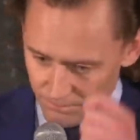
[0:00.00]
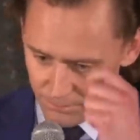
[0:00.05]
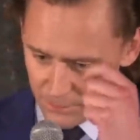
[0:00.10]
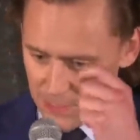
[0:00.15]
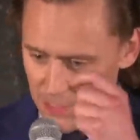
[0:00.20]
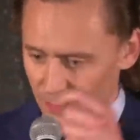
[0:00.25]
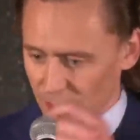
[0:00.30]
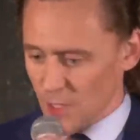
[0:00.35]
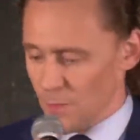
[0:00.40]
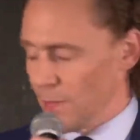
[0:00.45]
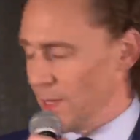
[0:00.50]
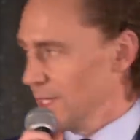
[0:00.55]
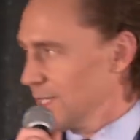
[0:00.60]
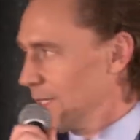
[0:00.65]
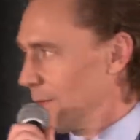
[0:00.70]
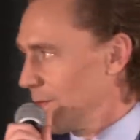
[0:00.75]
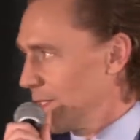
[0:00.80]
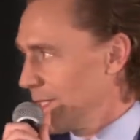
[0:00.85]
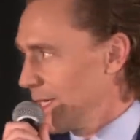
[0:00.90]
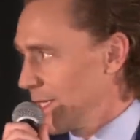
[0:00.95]
Loki picks
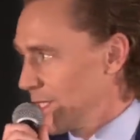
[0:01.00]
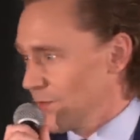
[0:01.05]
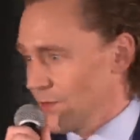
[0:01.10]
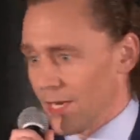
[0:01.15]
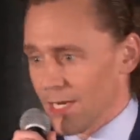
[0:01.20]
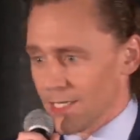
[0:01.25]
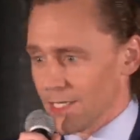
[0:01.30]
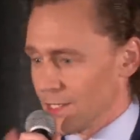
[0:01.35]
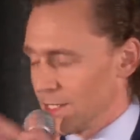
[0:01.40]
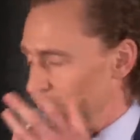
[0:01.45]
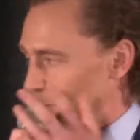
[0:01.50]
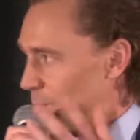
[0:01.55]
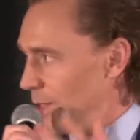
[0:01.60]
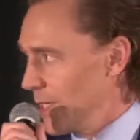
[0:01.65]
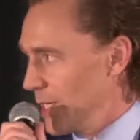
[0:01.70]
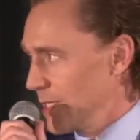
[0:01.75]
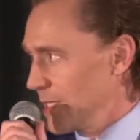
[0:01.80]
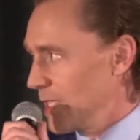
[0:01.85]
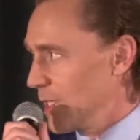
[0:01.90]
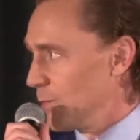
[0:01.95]
up the Tesseract,
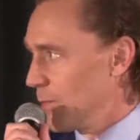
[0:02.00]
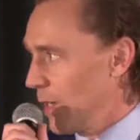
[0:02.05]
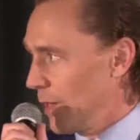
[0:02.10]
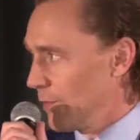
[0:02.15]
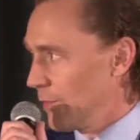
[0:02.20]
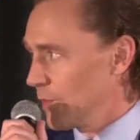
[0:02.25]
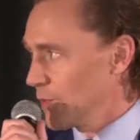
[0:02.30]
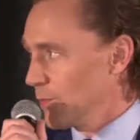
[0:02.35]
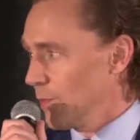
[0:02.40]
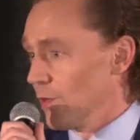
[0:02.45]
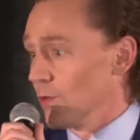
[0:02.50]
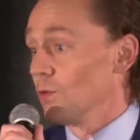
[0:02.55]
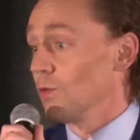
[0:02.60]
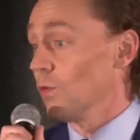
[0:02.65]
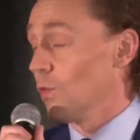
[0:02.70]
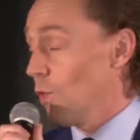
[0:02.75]
disappears in a puff of smoke.